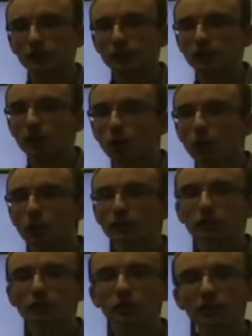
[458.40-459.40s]
so it's
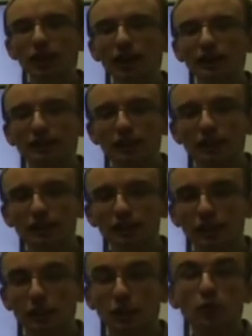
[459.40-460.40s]
always a good idea
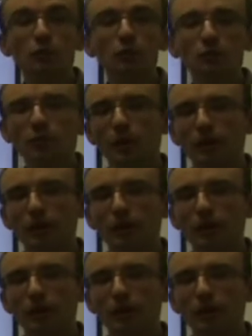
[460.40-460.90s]
to cover up your